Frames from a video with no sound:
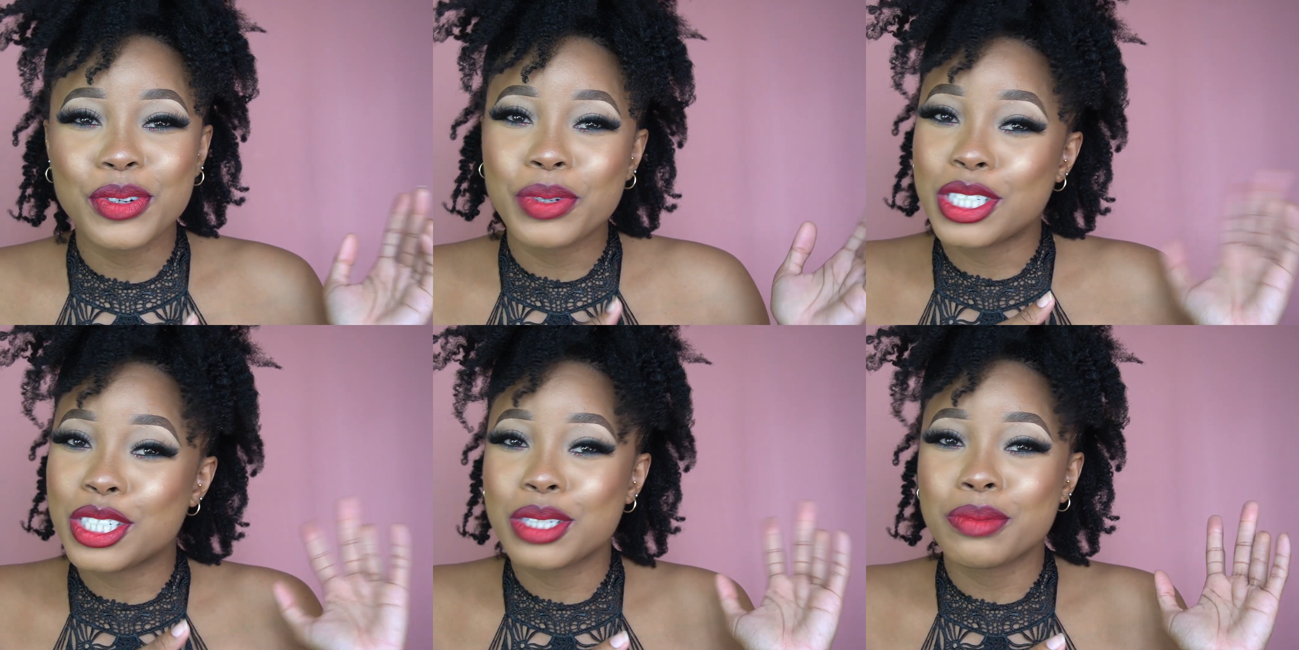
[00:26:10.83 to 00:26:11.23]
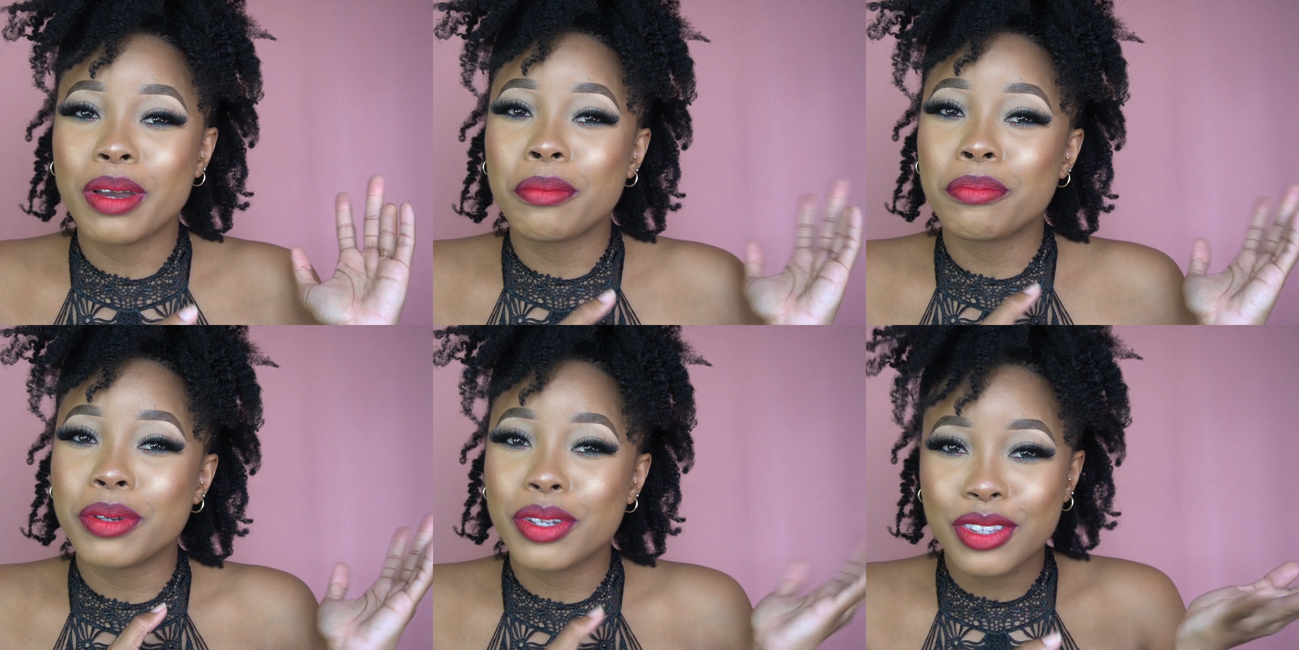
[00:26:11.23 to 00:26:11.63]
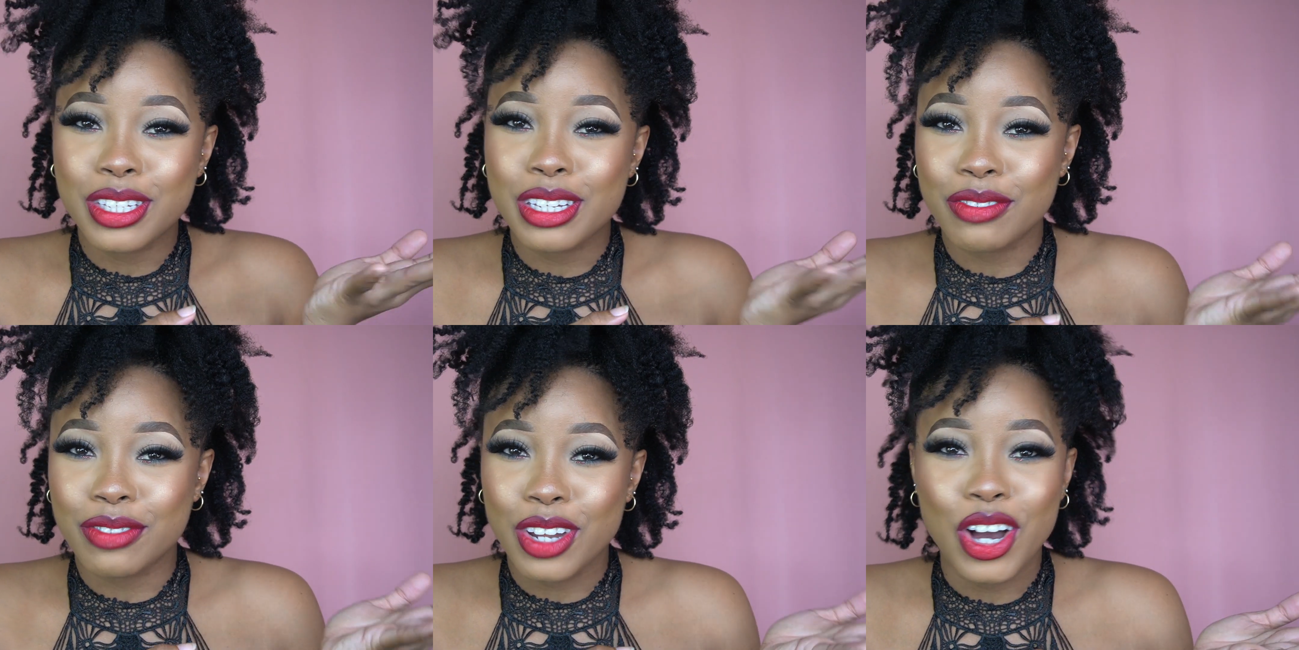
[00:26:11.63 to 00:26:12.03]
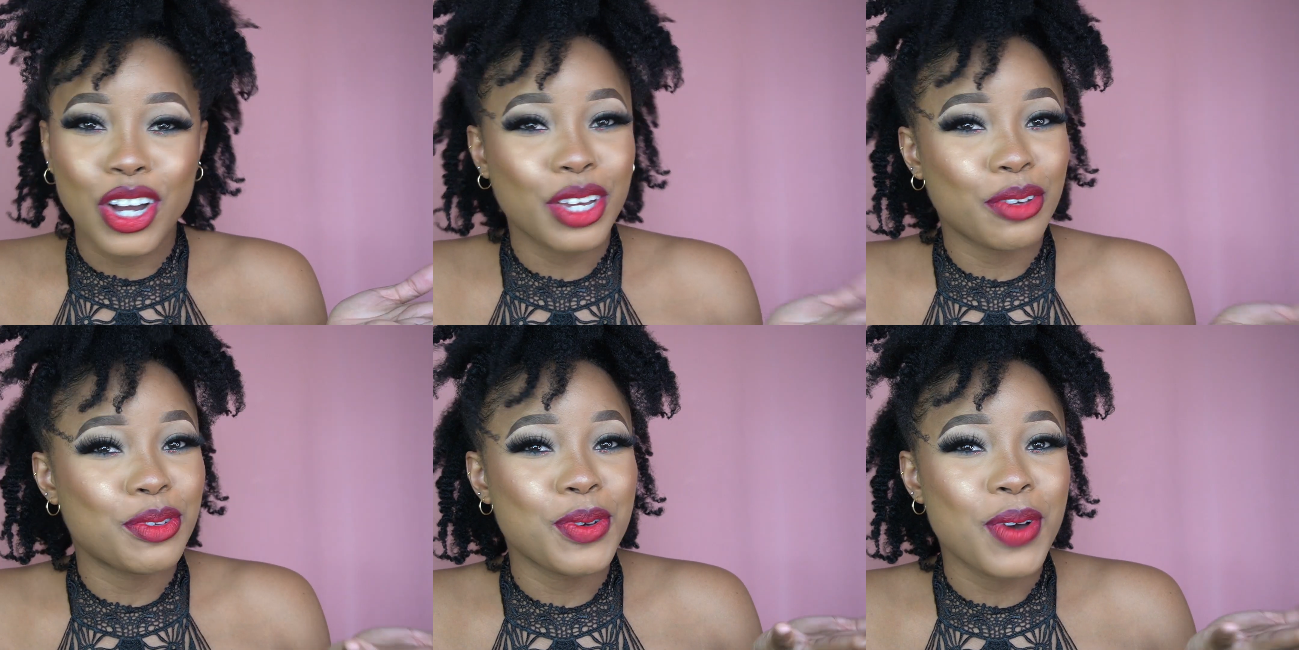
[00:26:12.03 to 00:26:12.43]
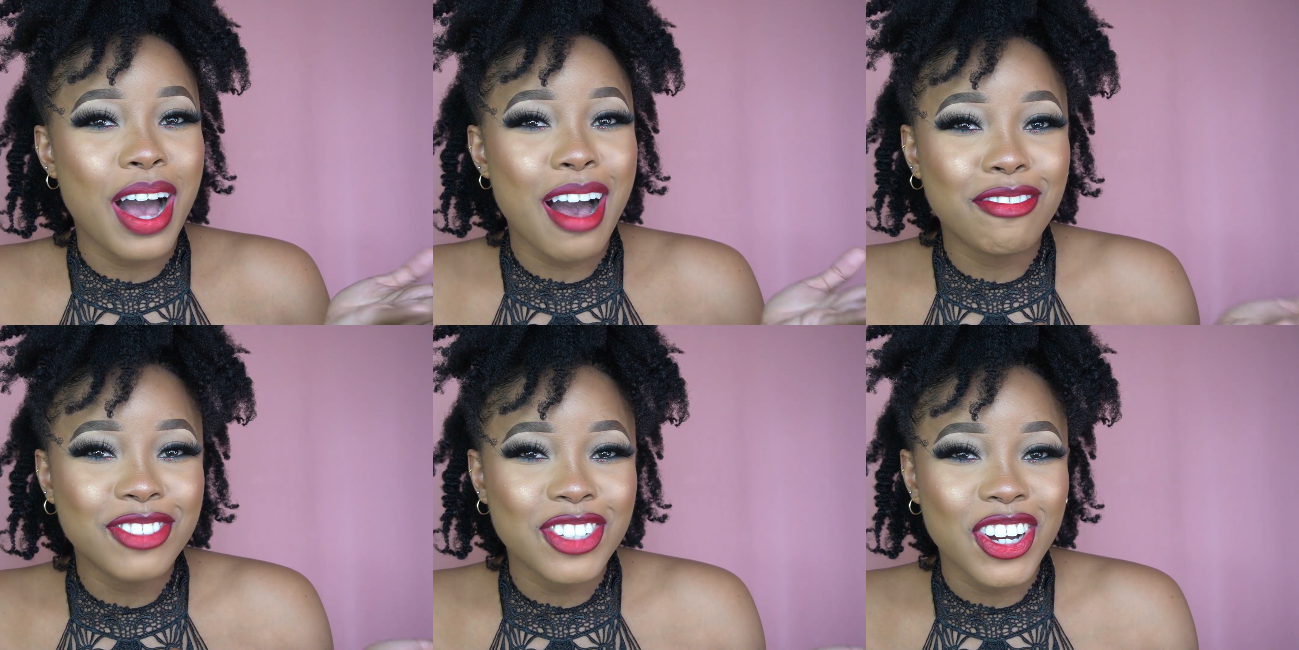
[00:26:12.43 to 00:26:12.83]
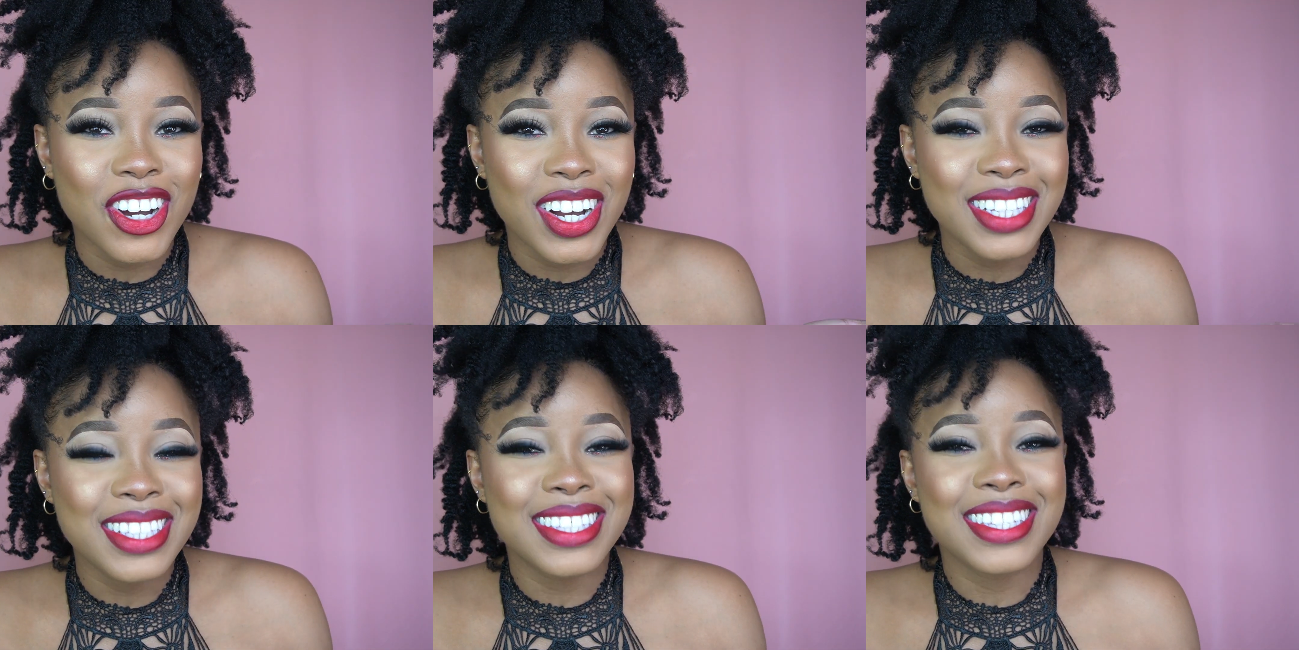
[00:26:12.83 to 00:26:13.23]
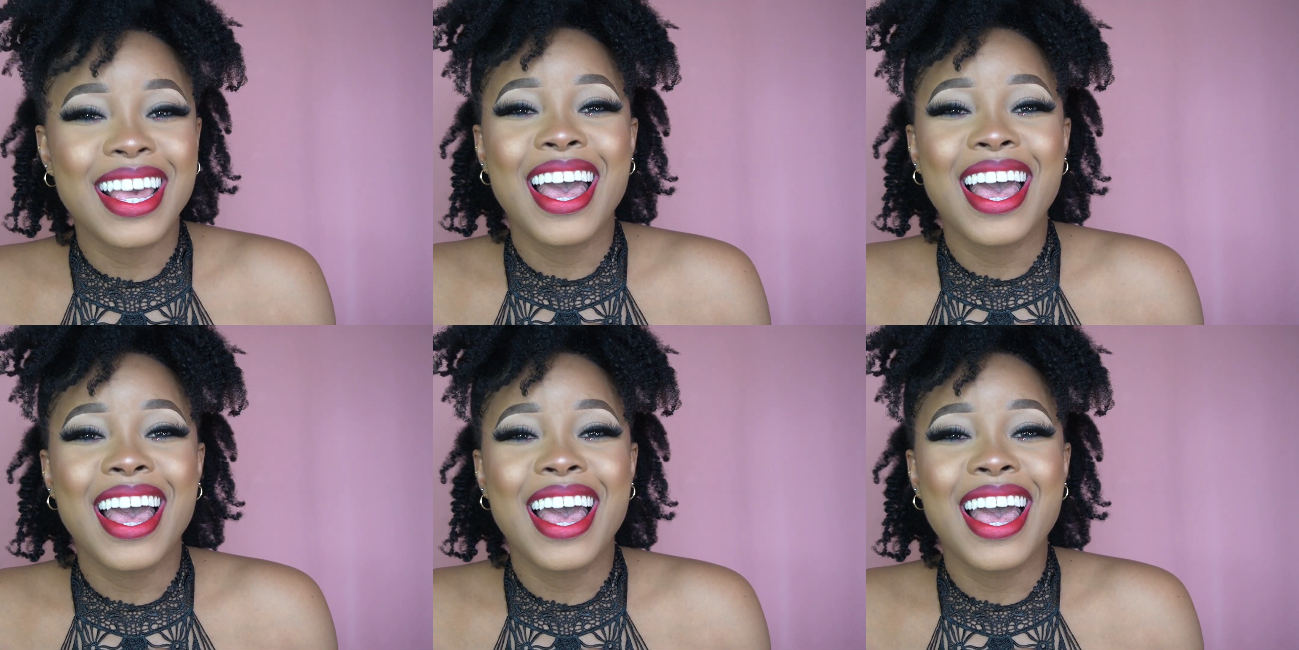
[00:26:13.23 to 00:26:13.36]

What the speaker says: which is my birthday vlog if you have not,